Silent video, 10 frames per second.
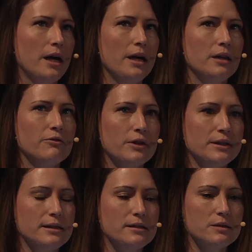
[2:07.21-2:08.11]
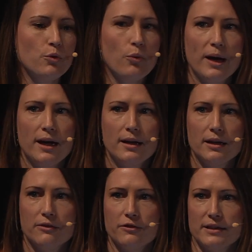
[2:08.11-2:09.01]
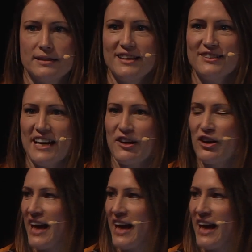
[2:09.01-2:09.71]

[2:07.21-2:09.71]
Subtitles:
in a very smooth way, give a single sign-on